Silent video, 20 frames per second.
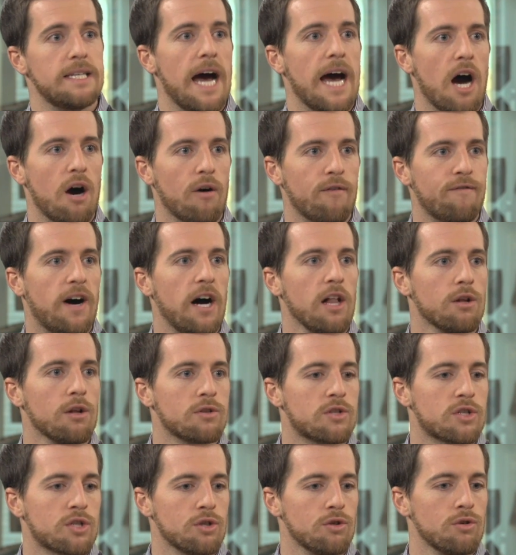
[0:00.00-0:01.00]
Dow
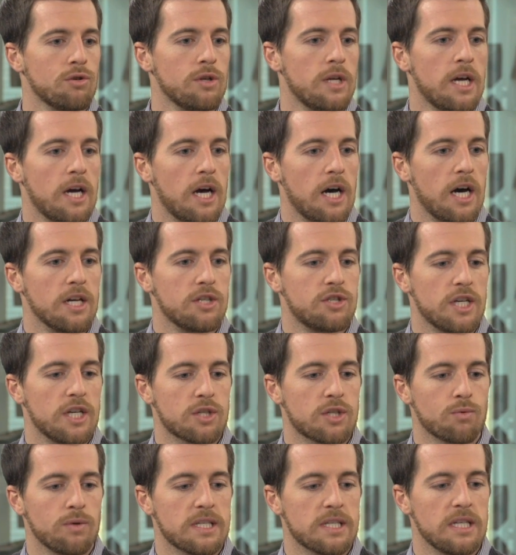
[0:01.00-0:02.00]
followed suit uh,
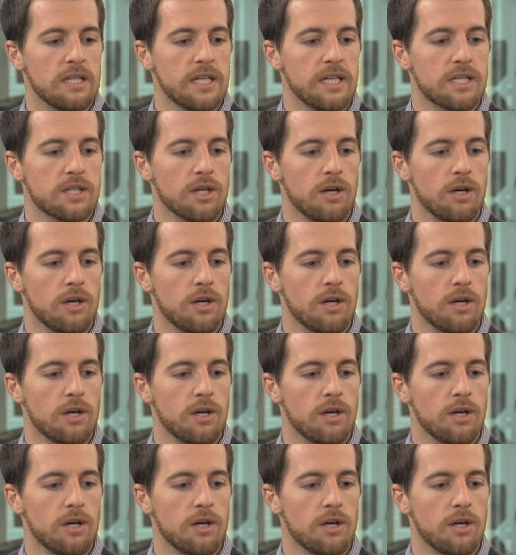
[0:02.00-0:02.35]
just recently.